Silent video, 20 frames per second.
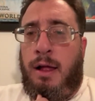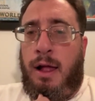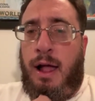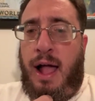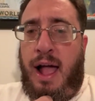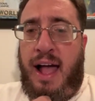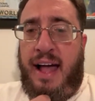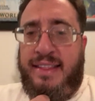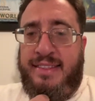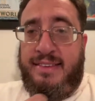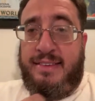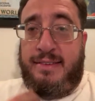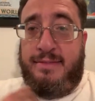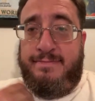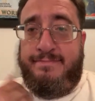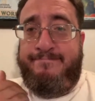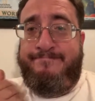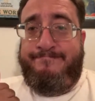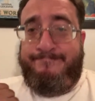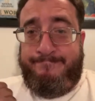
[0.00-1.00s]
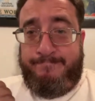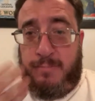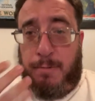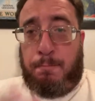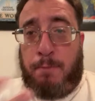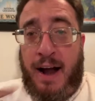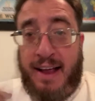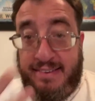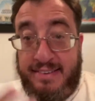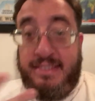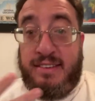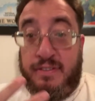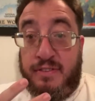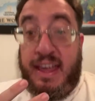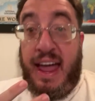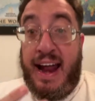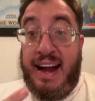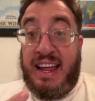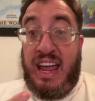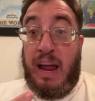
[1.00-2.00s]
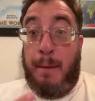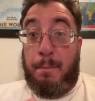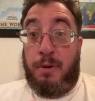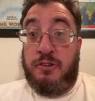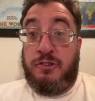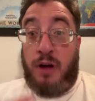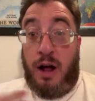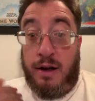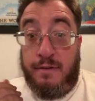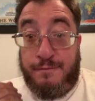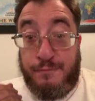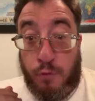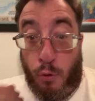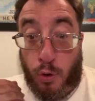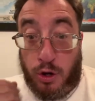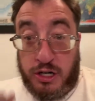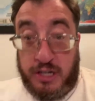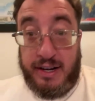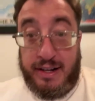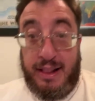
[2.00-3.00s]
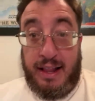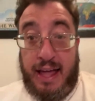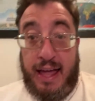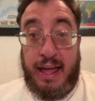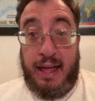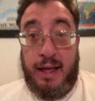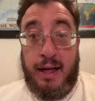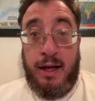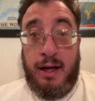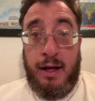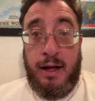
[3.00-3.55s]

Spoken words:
And the presence of gatekeepers, unfortunately,